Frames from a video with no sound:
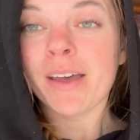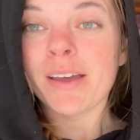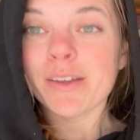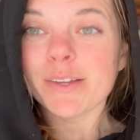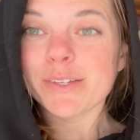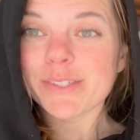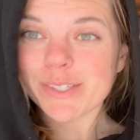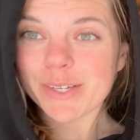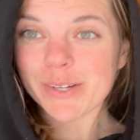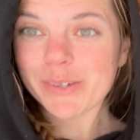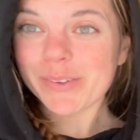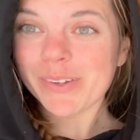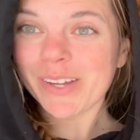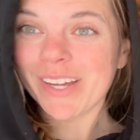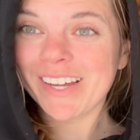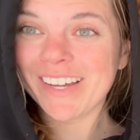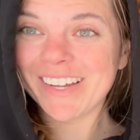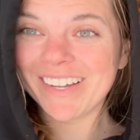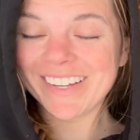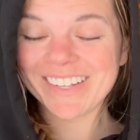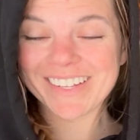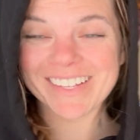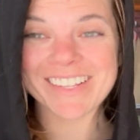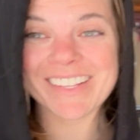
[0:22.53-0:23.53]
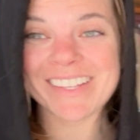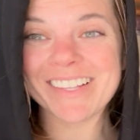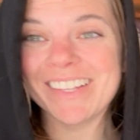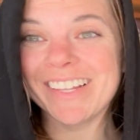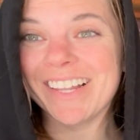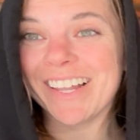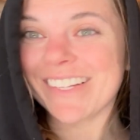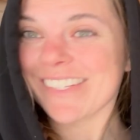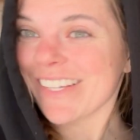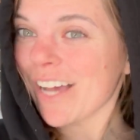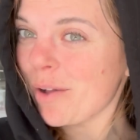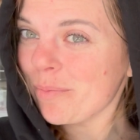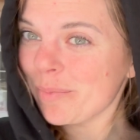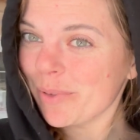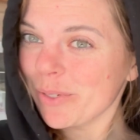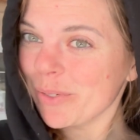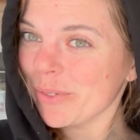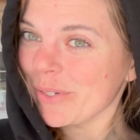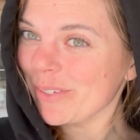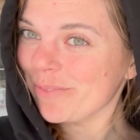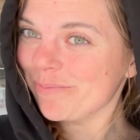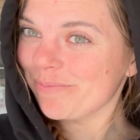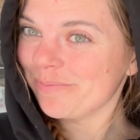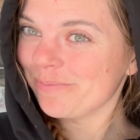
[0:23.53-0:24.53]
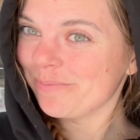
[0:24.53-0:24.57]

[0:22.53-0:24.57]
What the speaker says: So let's hop into it.